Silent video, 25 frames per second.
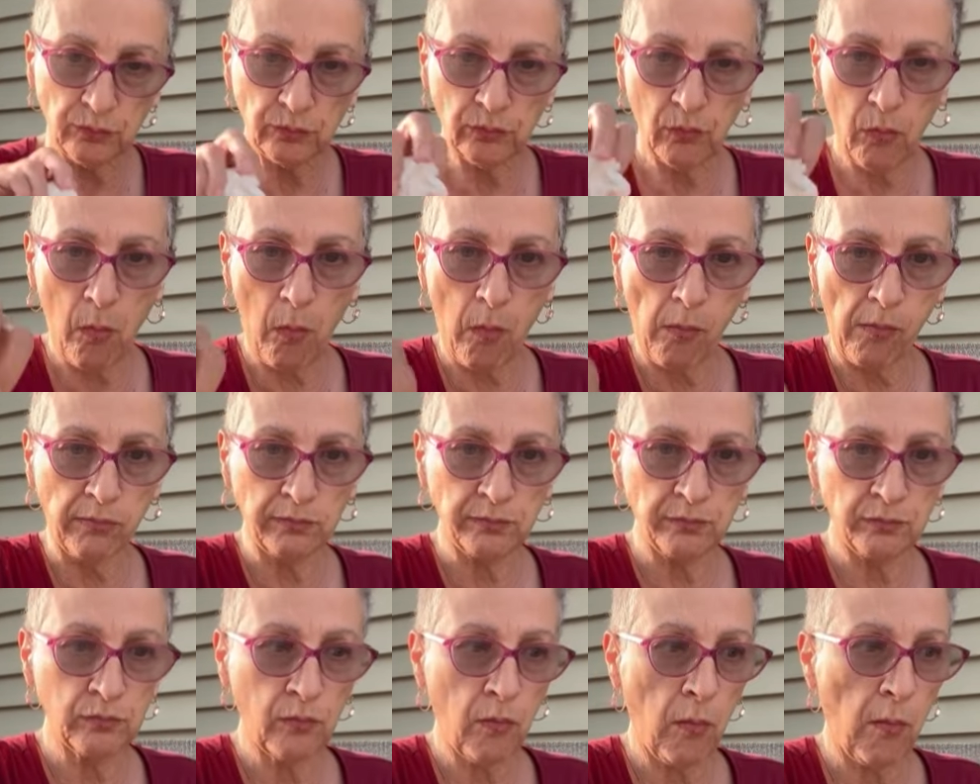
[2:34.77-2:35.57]
Mm-mm.
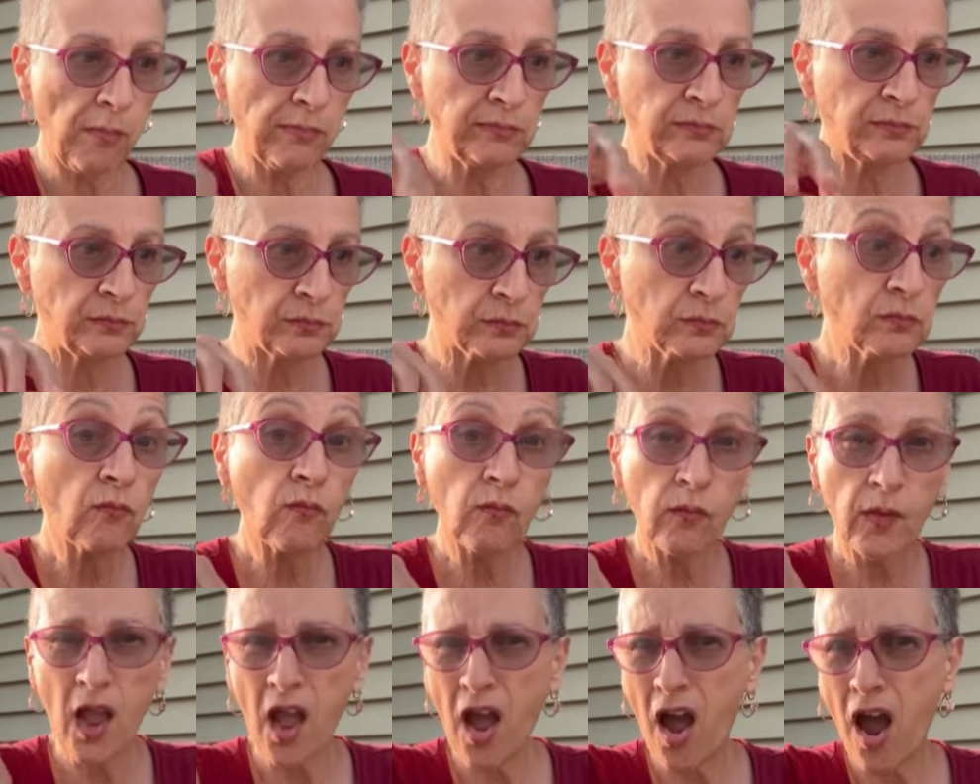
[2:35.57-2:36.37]

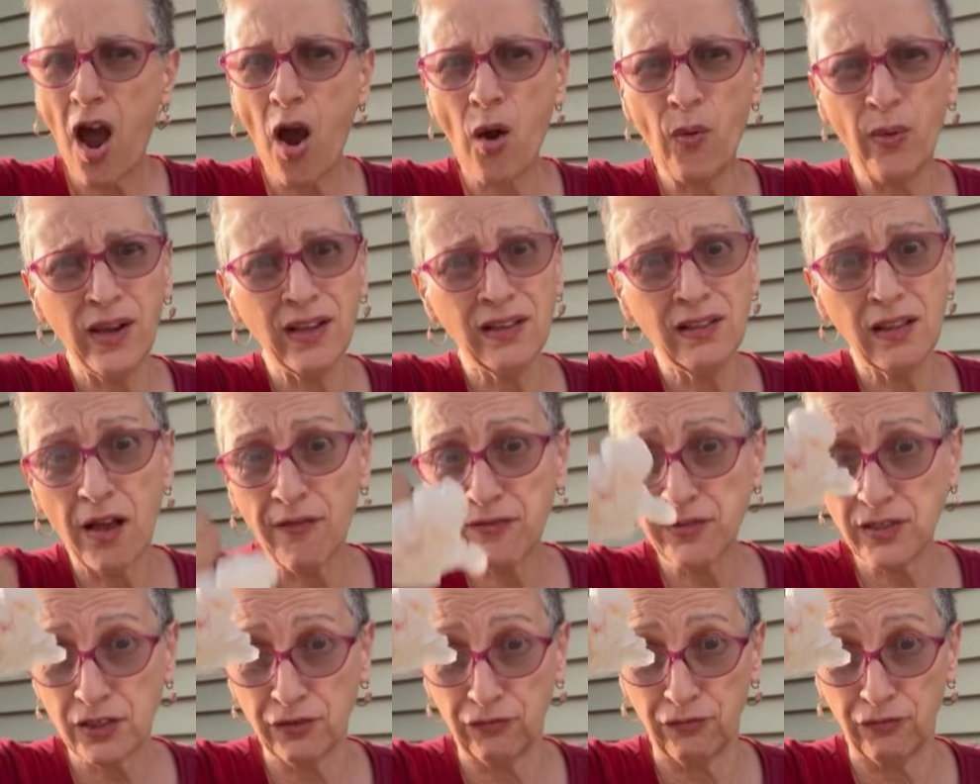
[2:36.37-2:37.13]
Oh, he loves to